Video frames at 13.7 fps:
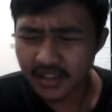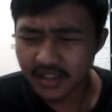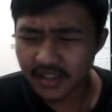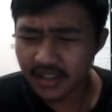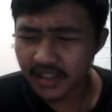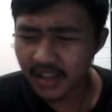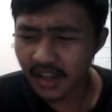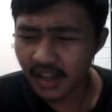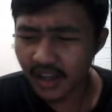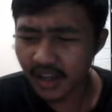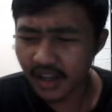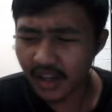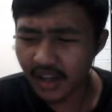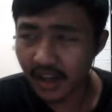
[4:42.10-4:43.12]

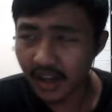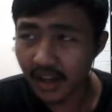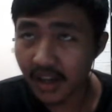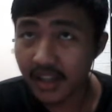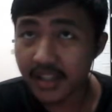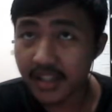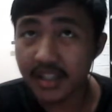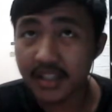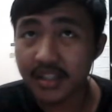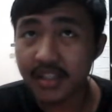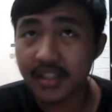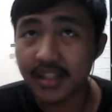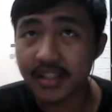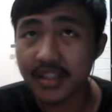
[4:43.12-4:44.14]
Yeah, I think she
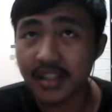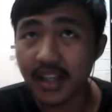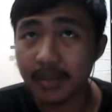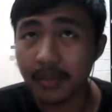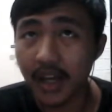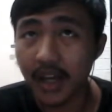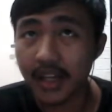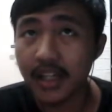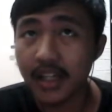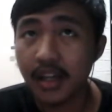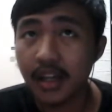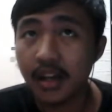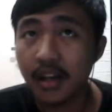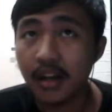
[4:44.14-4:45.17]
doesn't get blind.
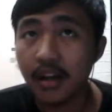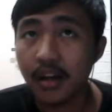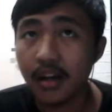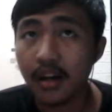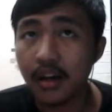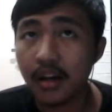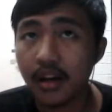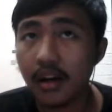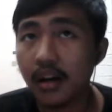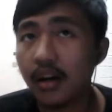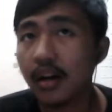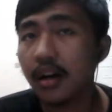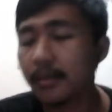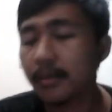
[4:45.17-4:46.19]

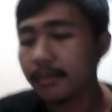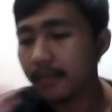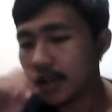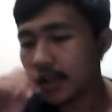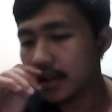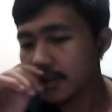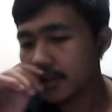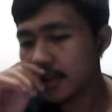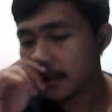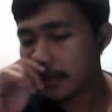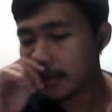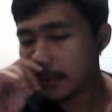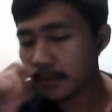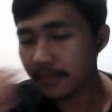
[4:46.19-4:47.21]
Um, and
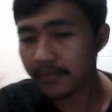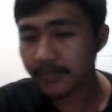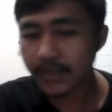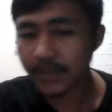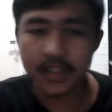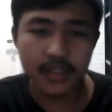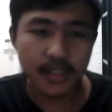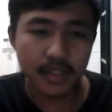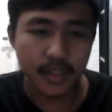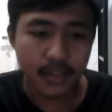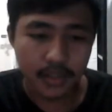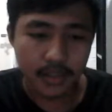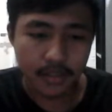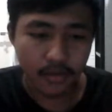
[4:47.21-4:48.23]
also, let's see the
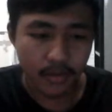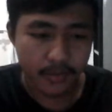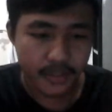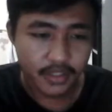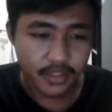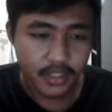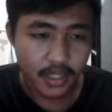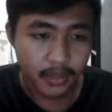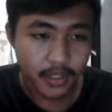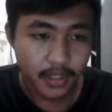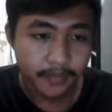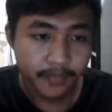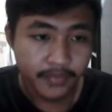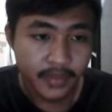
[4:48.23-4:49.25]
description, shall we?
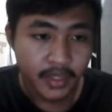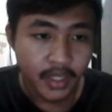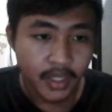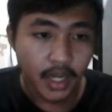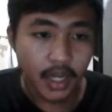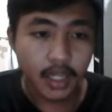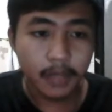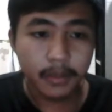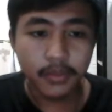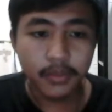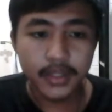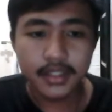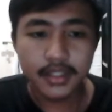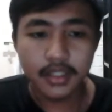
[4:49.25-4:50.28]
A couple of
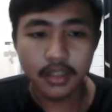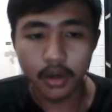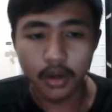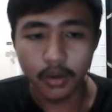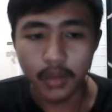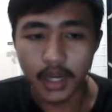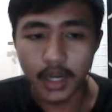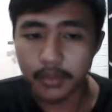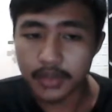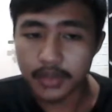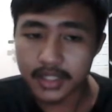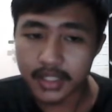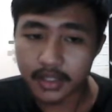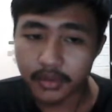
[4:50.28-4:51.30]
weeks ago, while I
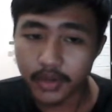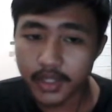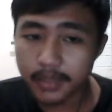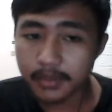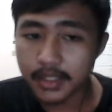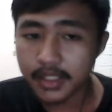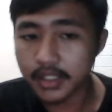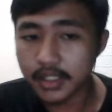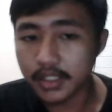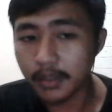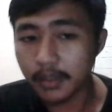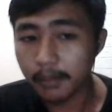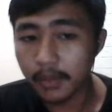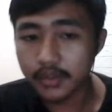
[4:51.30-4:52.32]
was incredibly
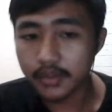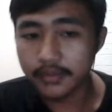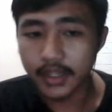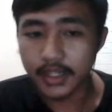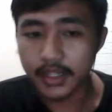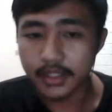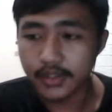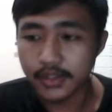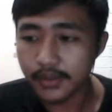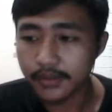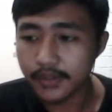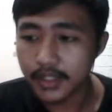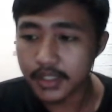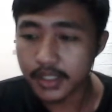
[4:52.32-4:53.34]
demotivated to
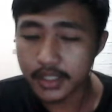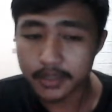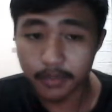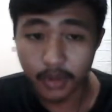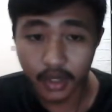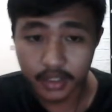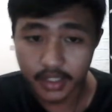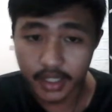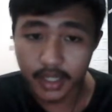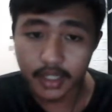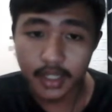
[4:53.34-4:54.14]
finish this project,